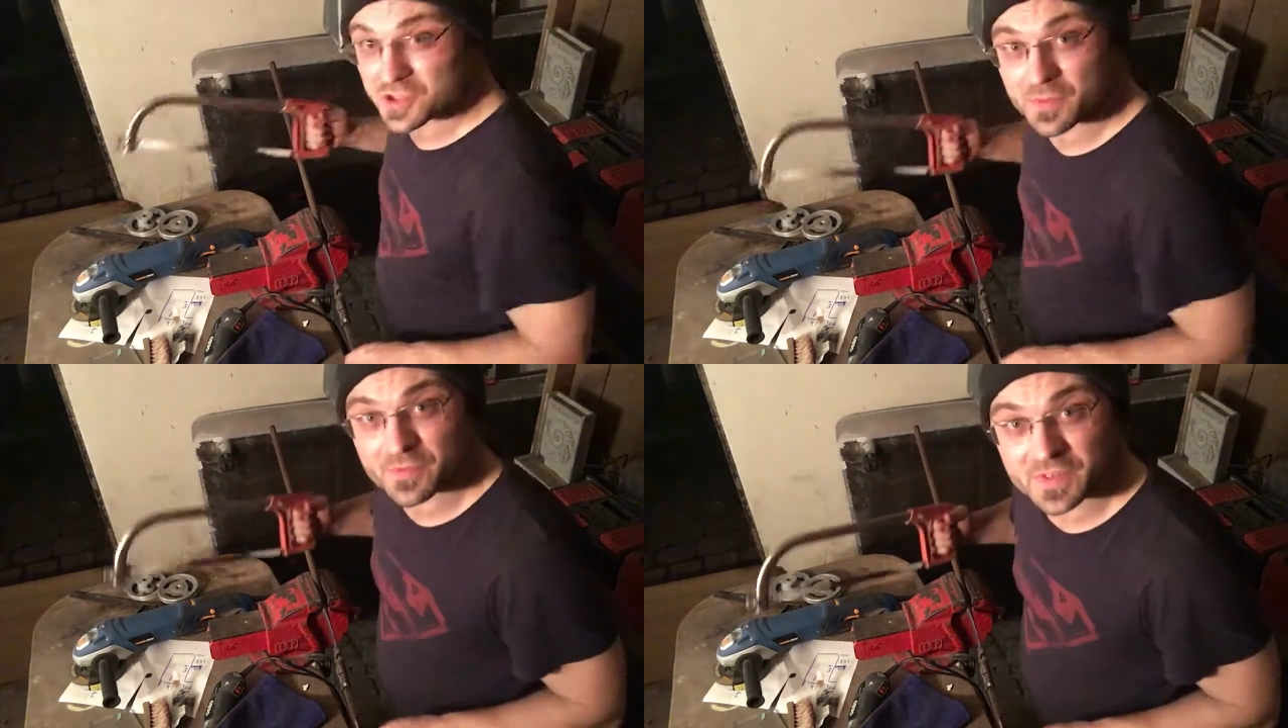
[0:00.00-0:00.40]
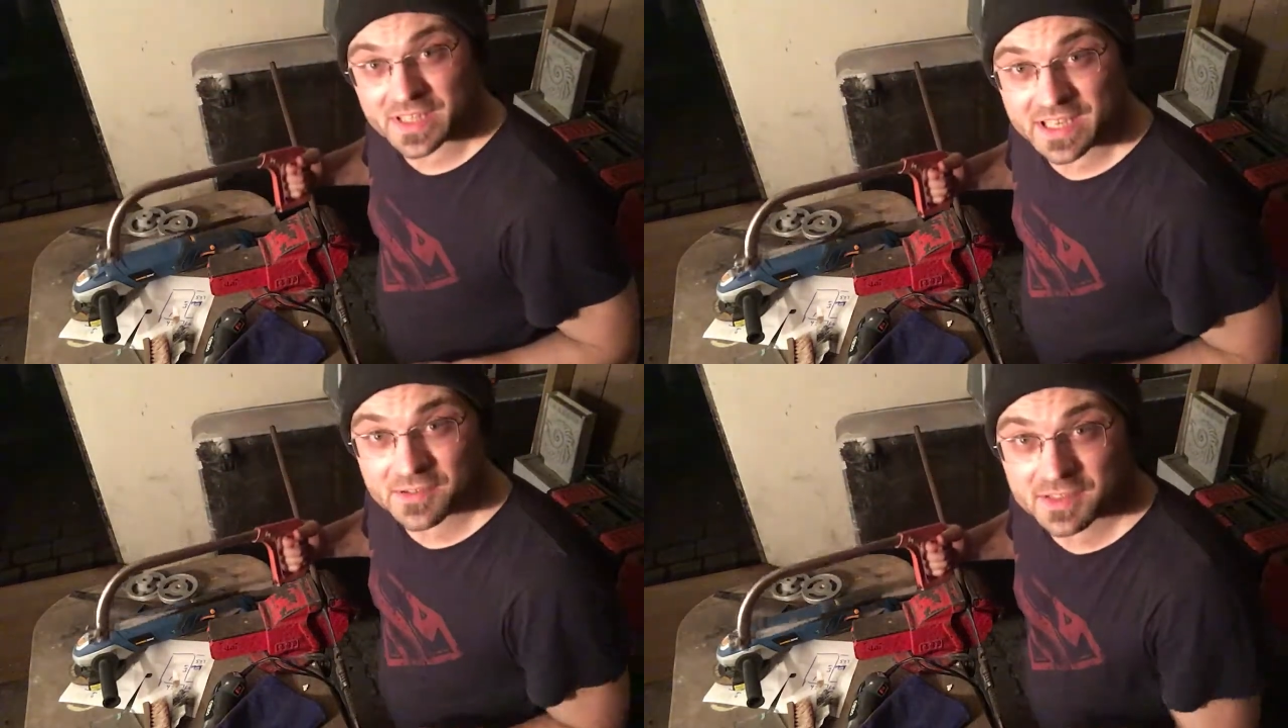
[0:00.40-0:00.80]
the job for
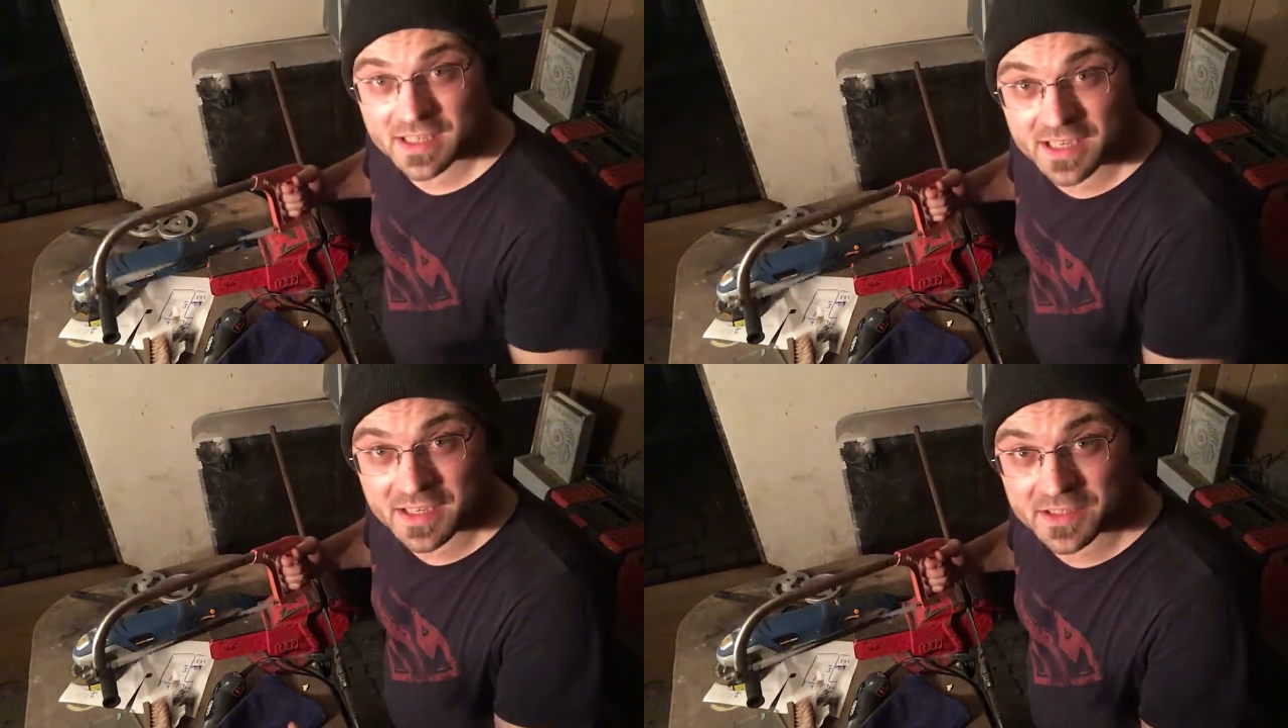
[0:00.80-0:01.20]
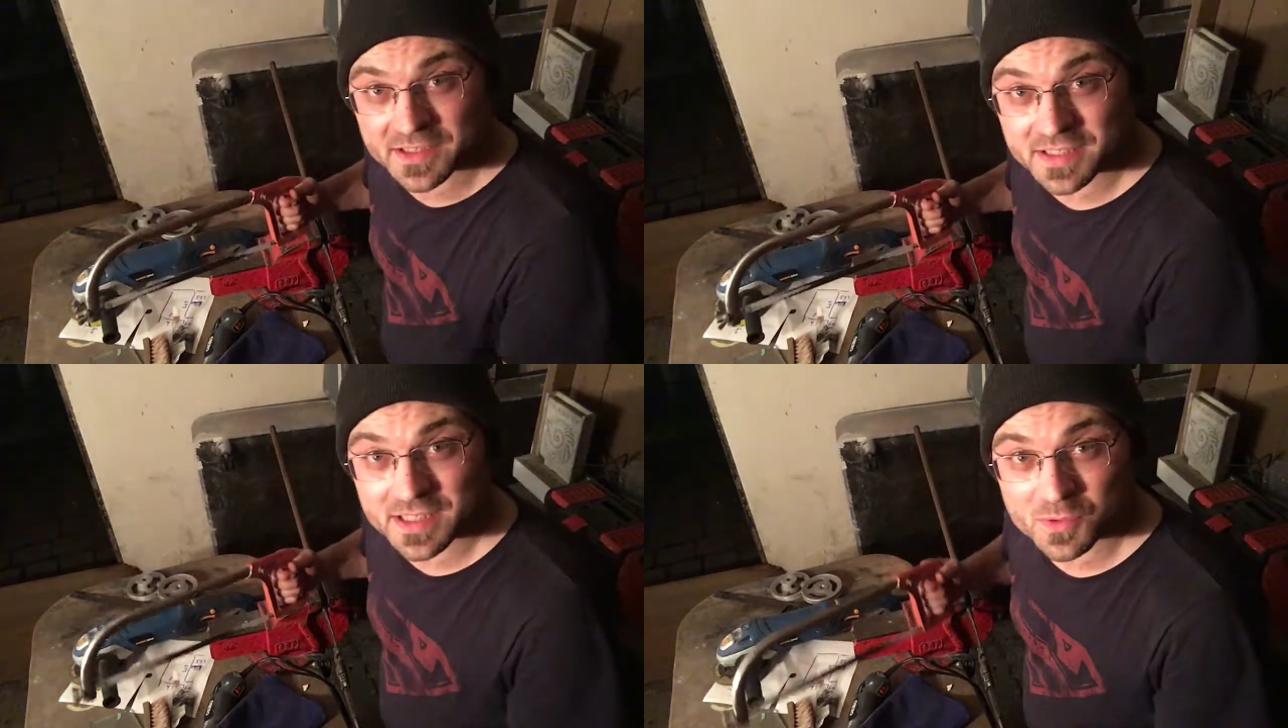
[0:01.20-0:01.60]
now,
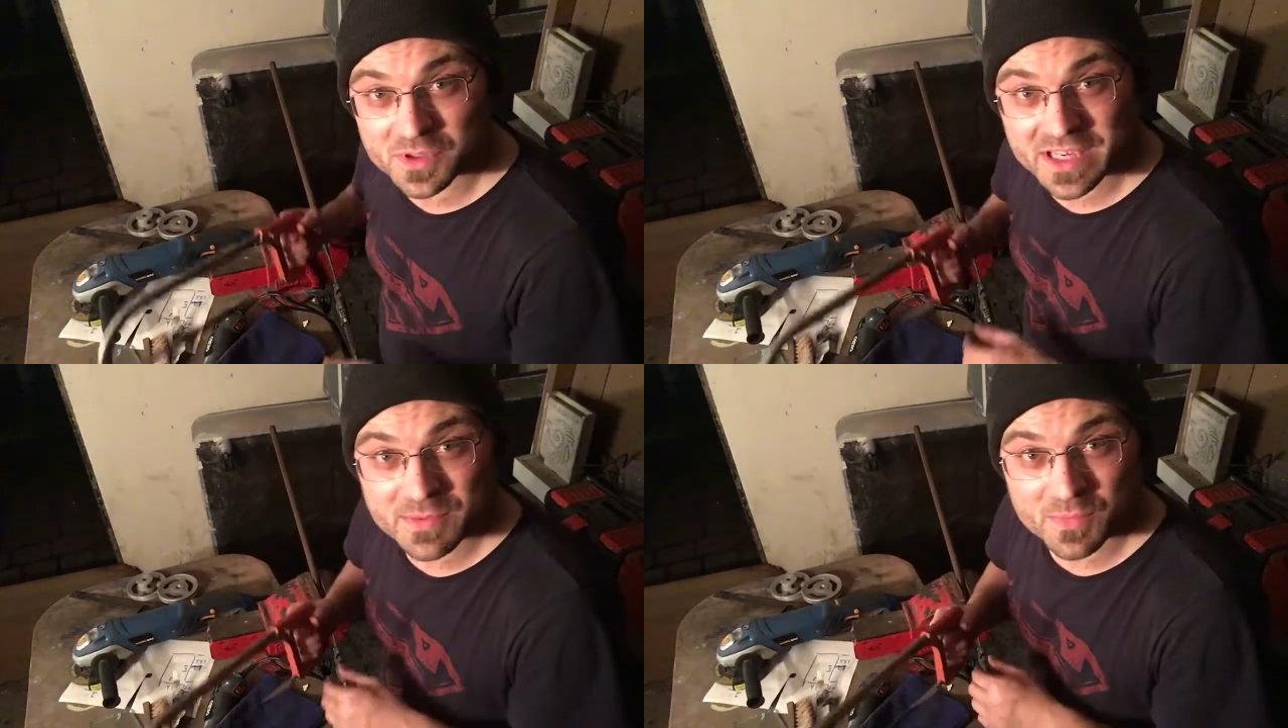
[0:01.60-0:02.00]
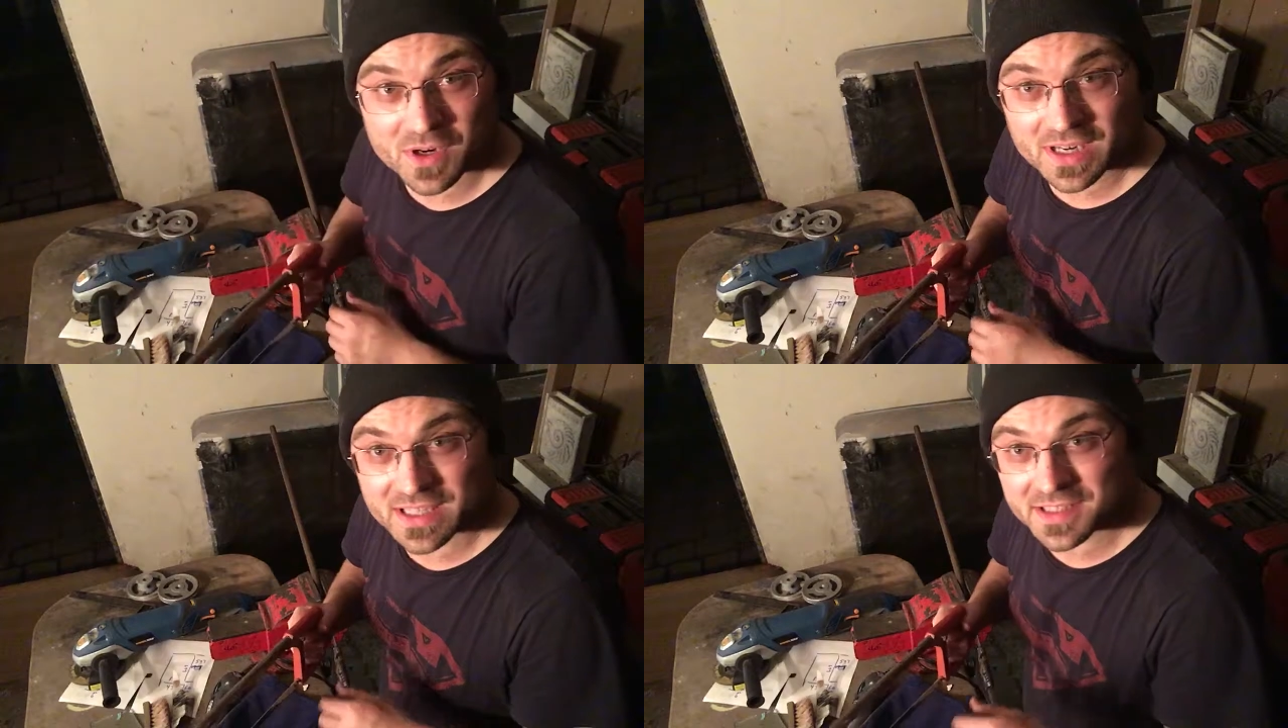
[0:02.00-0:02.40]
and will keep
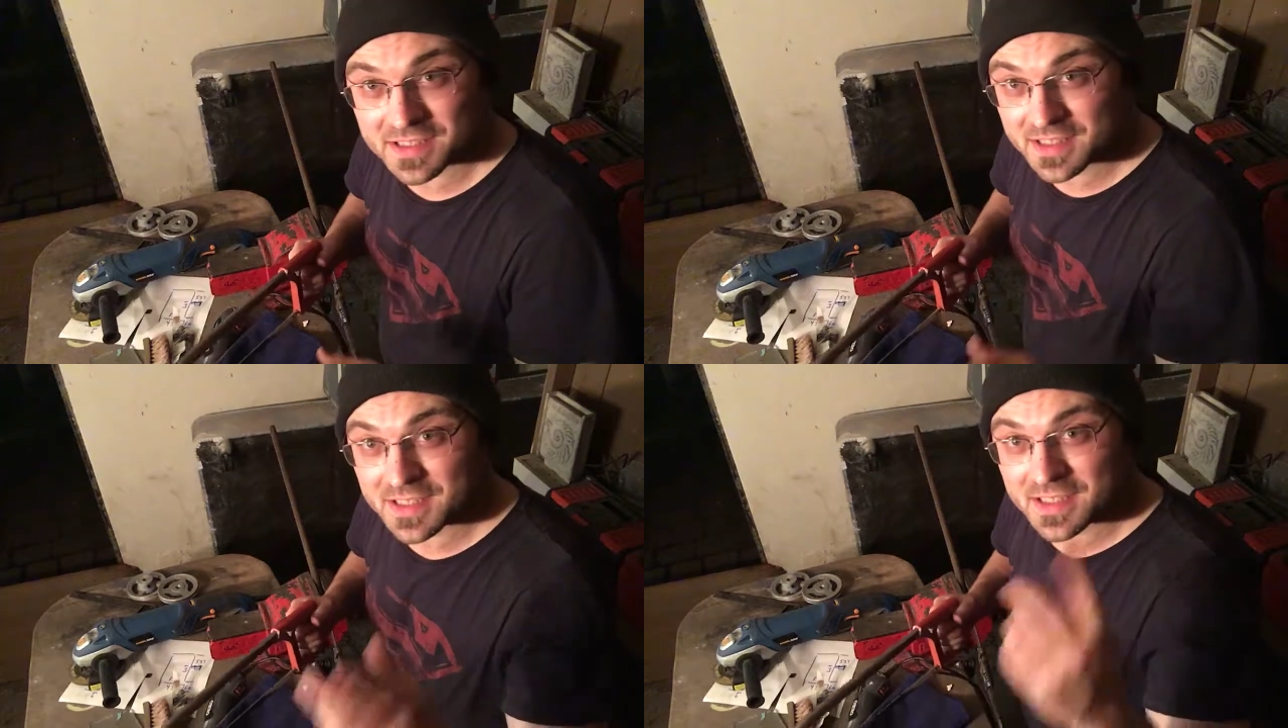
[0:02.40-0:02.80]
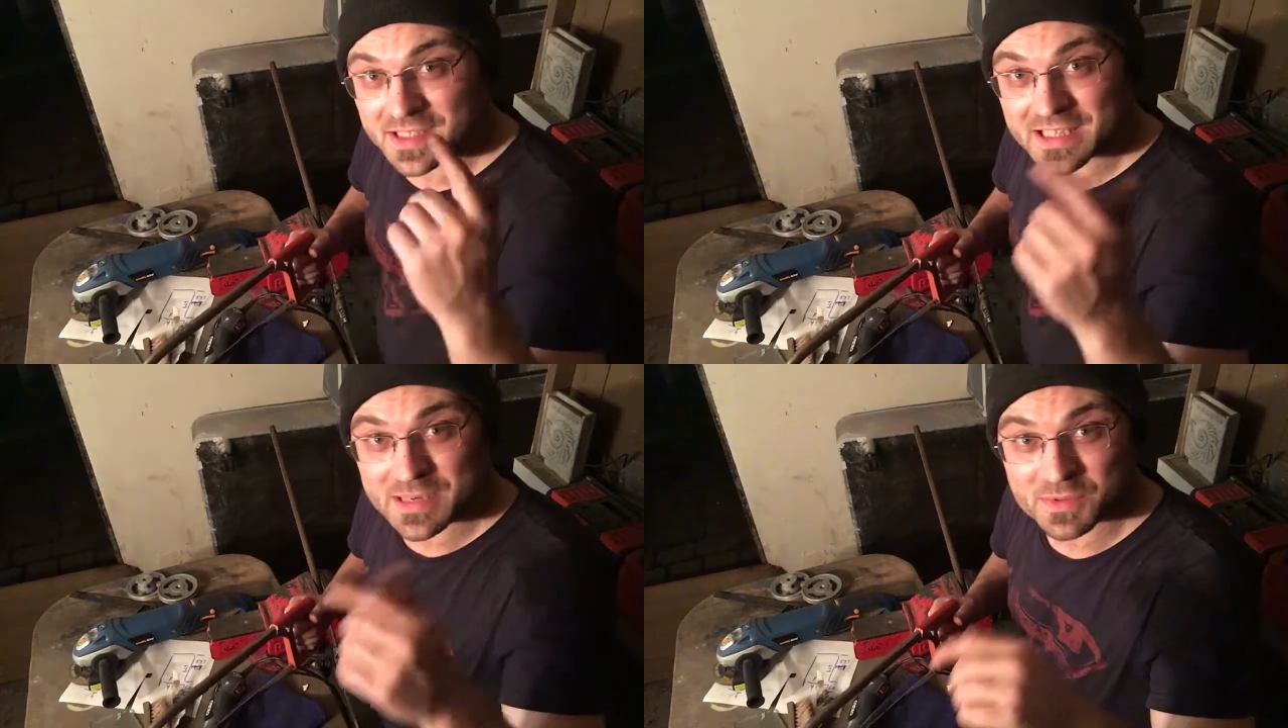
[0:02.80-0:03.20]
my
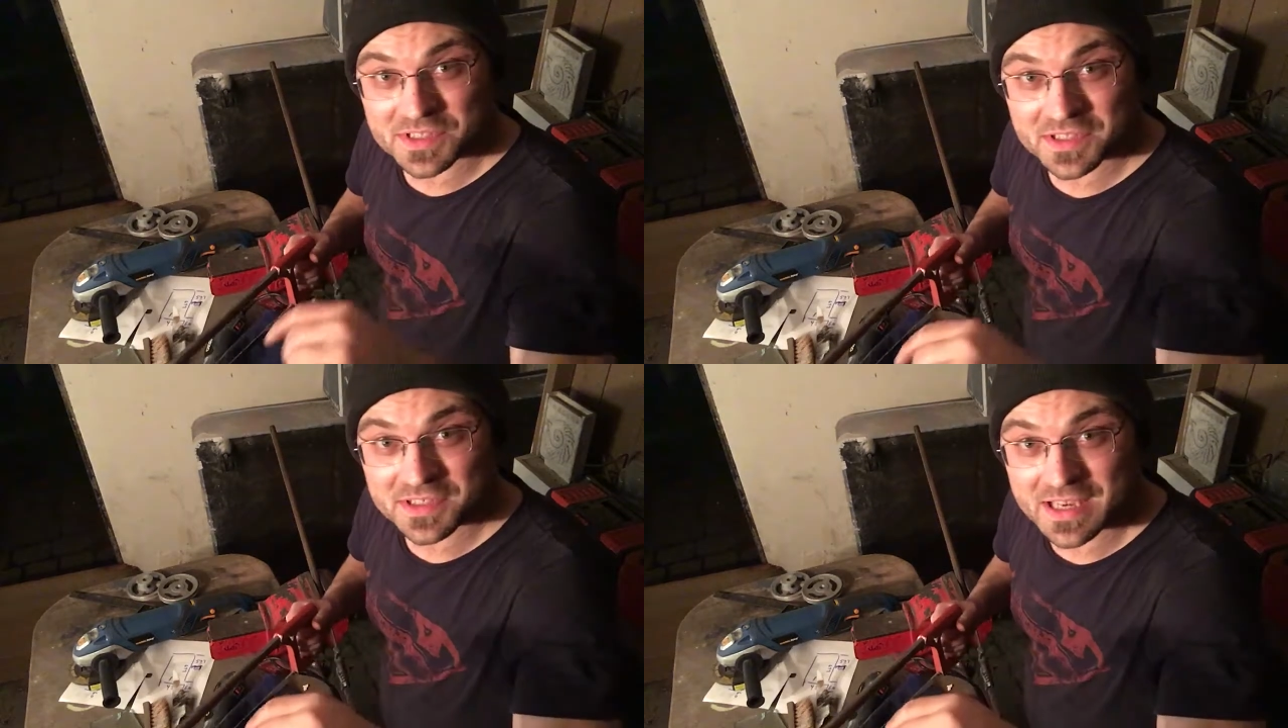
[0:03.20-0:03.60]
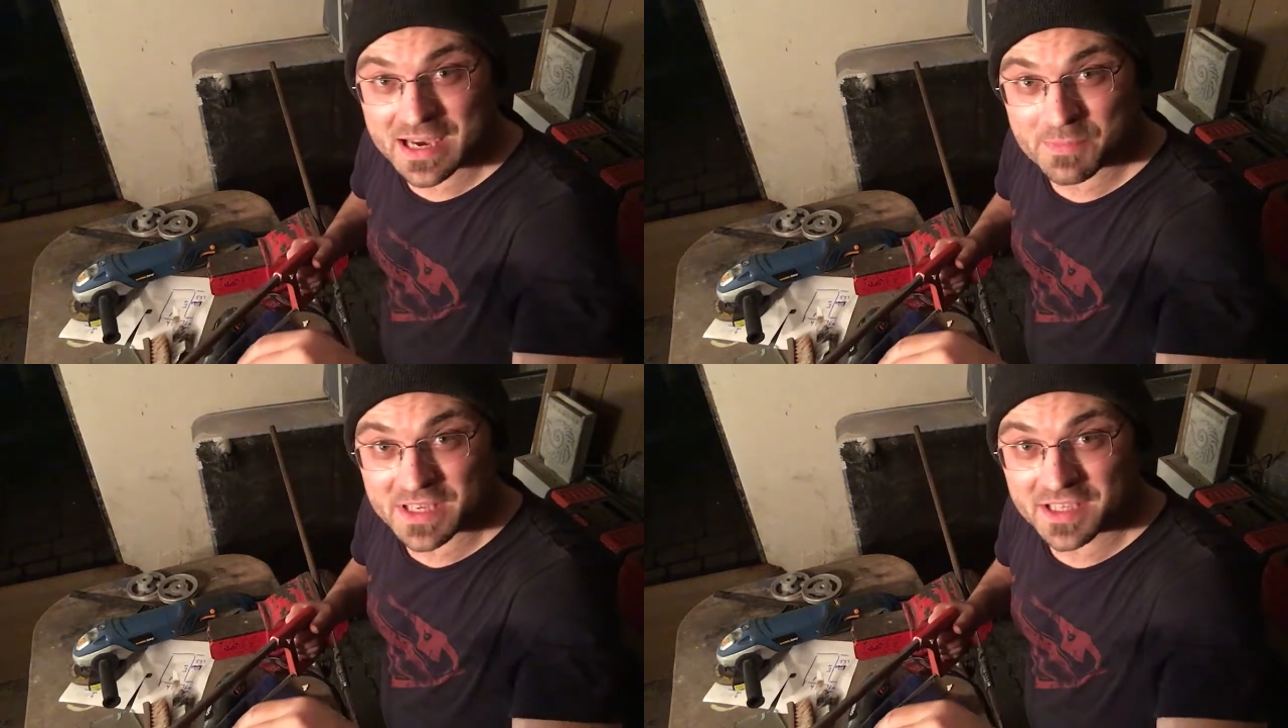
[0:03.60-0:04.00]
neighbours
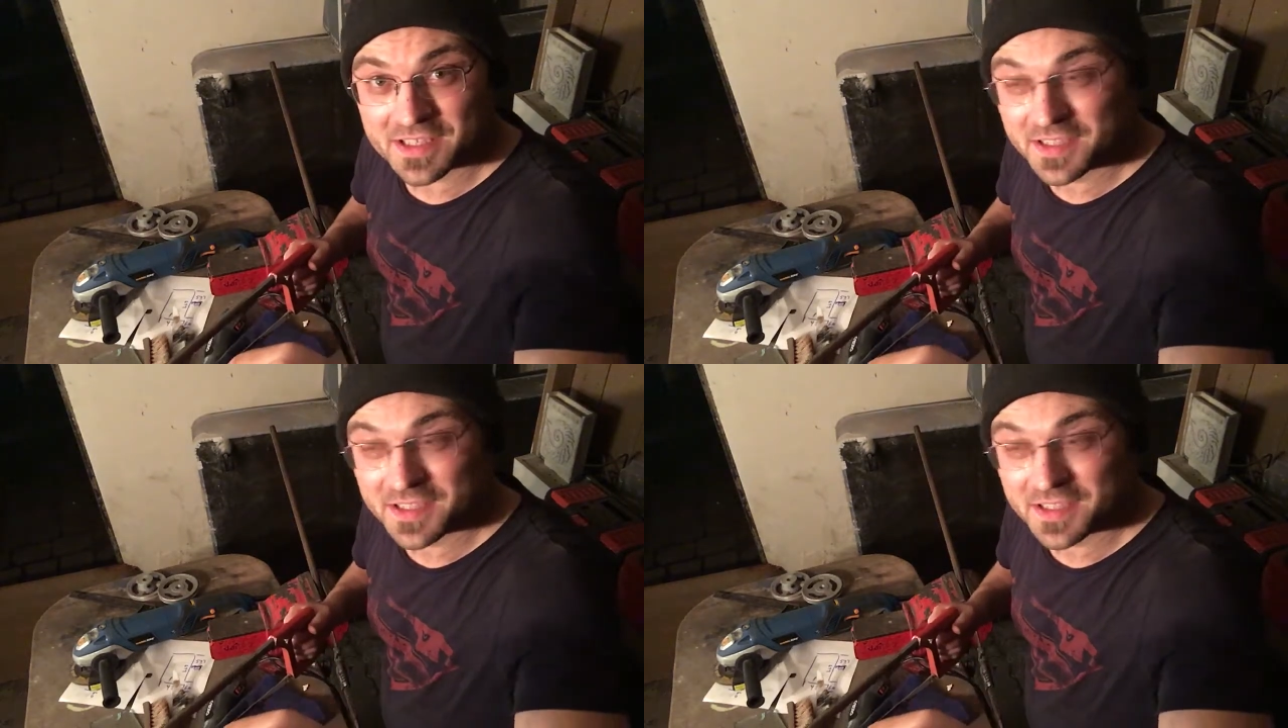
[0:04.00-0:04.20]
happy.